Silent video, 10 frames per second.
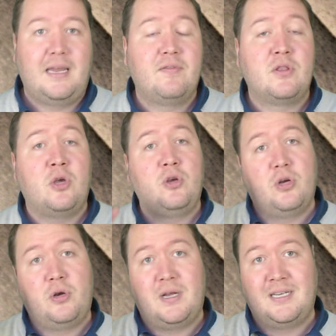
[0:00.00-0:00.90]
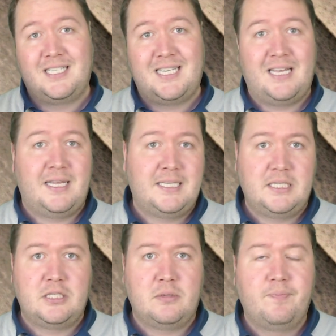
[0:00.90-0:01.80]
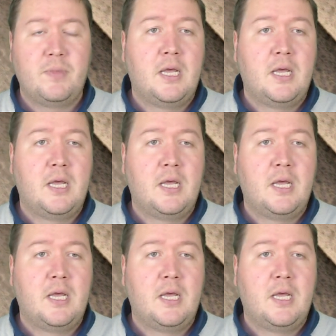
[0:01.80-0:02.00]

even though you don't understand their system.